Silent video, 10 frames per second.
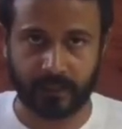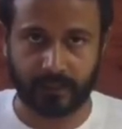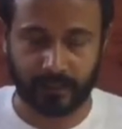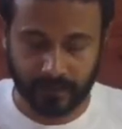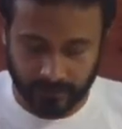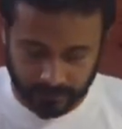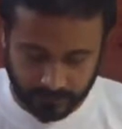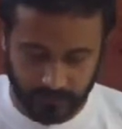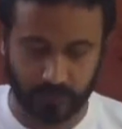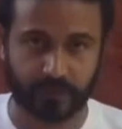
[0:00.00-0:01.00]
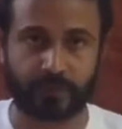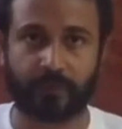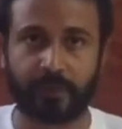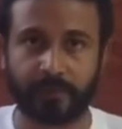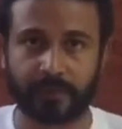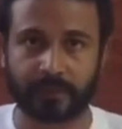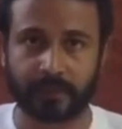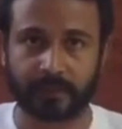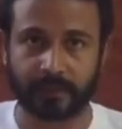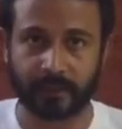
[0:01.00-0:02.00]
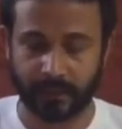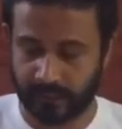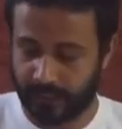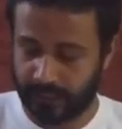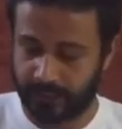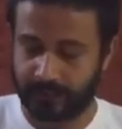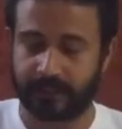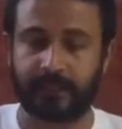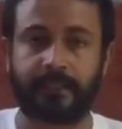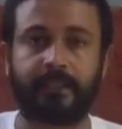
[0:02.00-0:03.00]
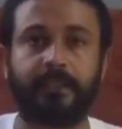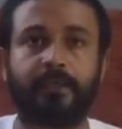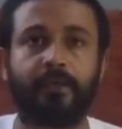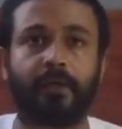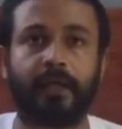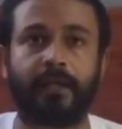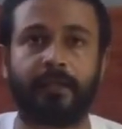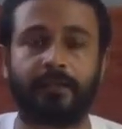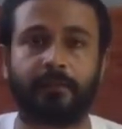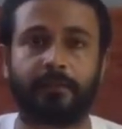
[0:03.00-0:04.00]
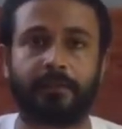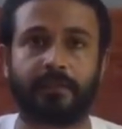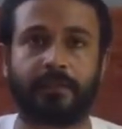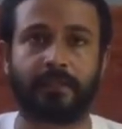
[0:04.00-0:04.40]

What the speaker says: then is your psoas muscle, and then your adductor muscles.